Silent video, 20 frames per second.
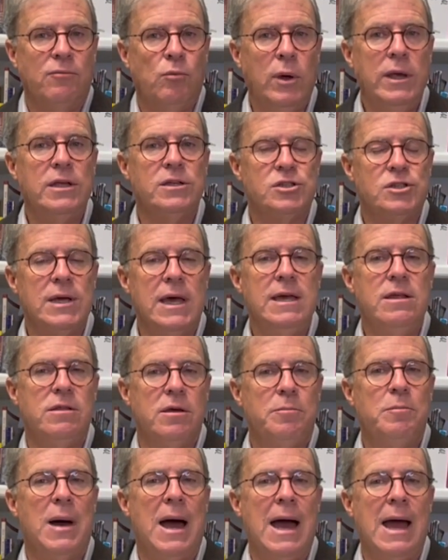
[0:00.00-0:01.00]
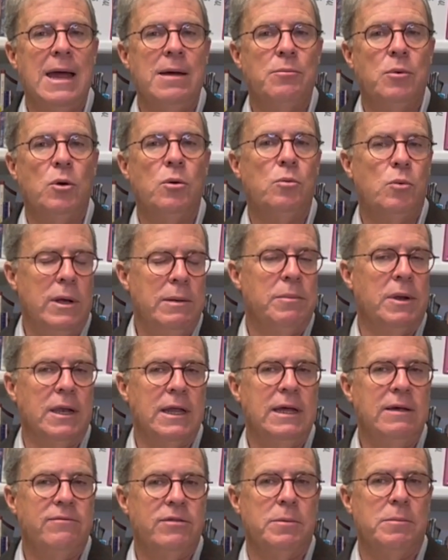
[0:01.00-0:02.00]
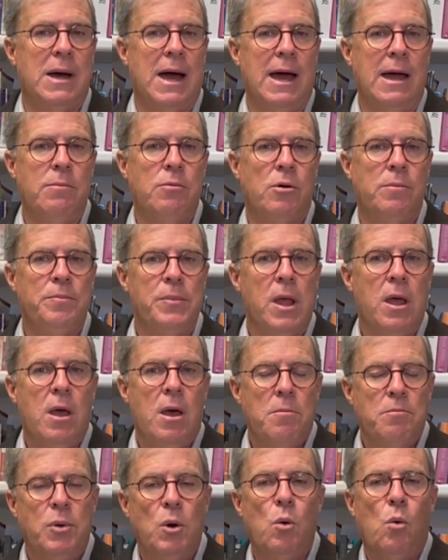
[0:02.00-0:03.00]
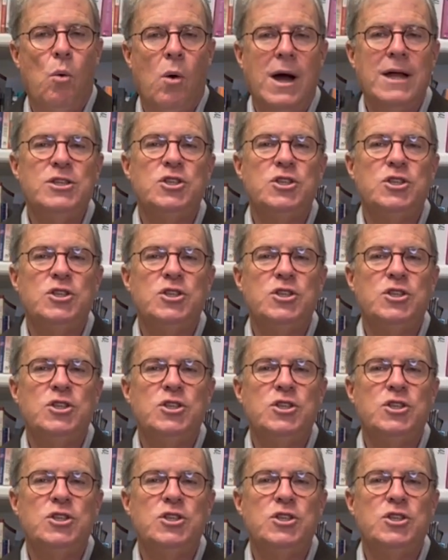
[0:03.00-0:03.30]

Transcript: We can say the Bible, we believe the Bible, but what